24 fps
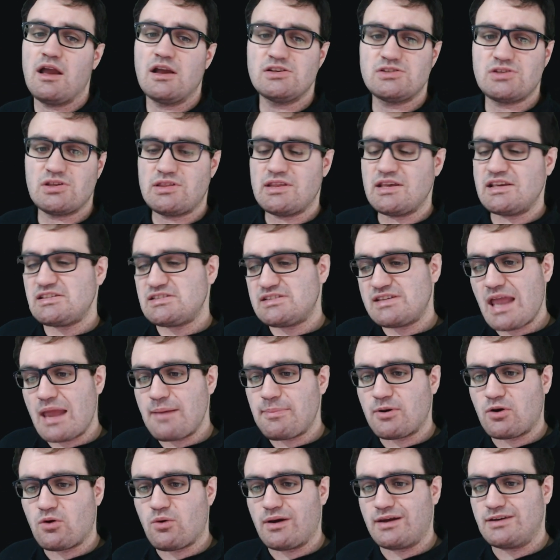So this type
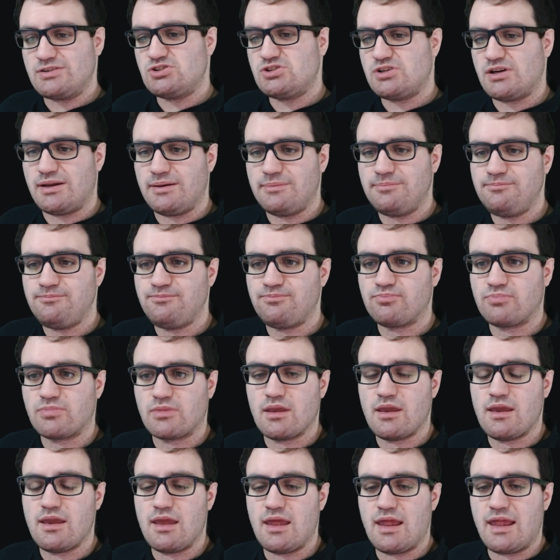of question,
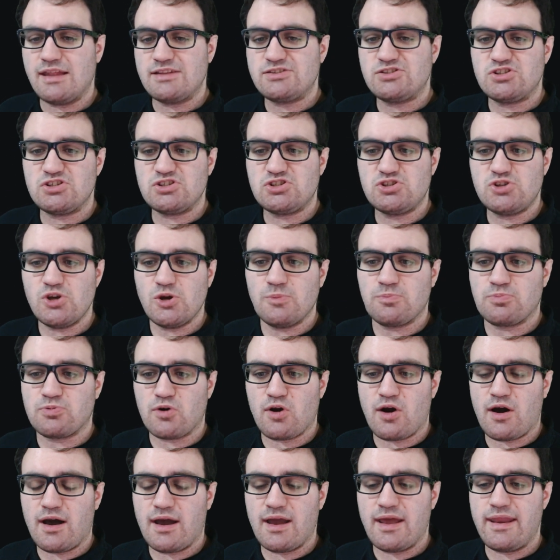it's just so
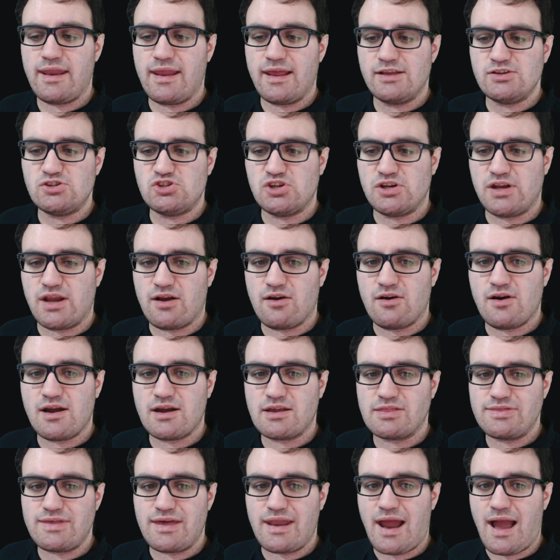broad and generic
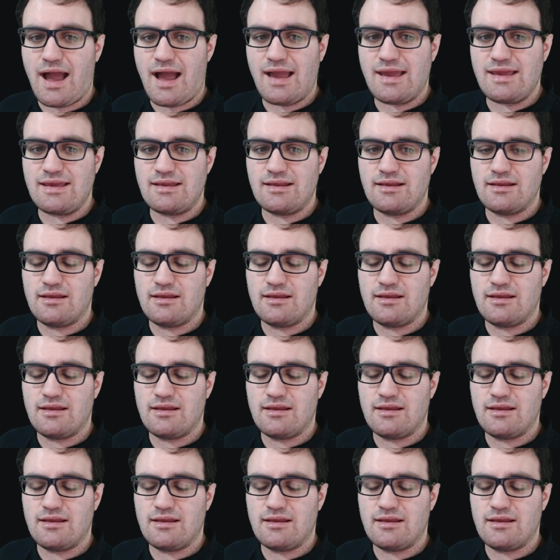that I